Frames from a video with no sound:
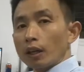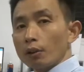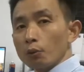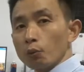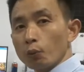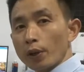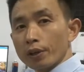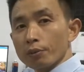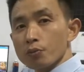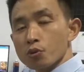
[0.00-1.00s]
Hello,
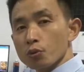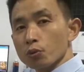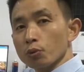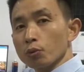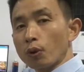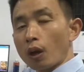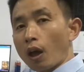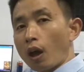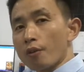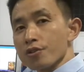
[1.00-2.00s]
welcome to
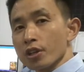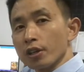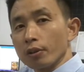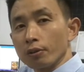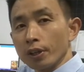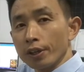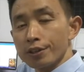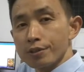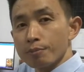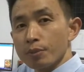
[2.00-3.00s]
our channel.
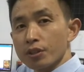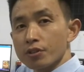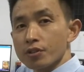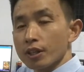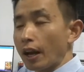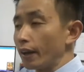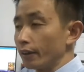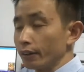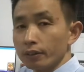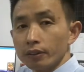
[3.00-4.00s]
Here's Mr.
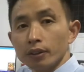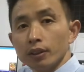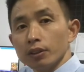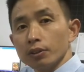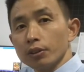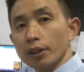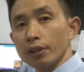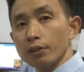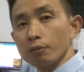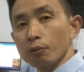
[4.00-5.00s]
Sky.
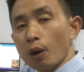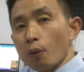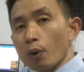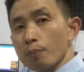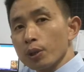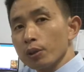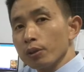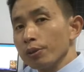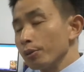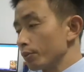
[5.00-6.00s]
Today we will
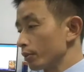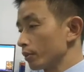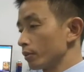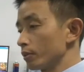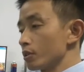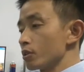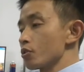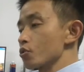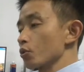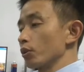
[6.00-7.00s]
be
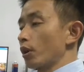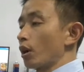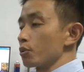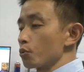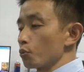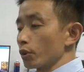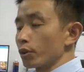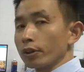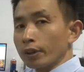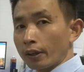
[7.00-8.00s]
showing how to work
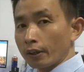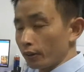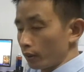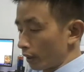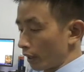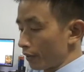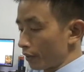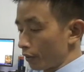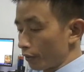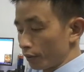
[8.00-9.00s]
a kind
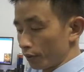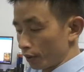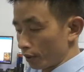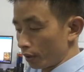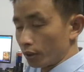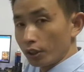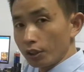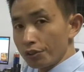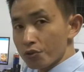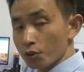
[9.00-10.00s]
of
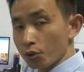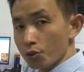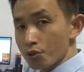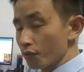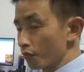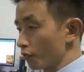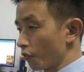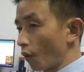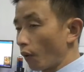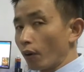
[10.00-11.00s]
cleaning solution
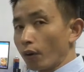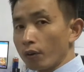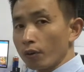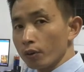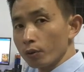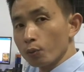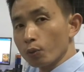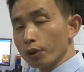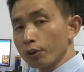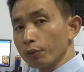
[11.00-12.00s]
for
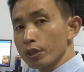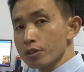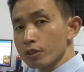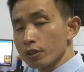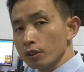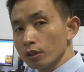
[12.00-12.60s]
working with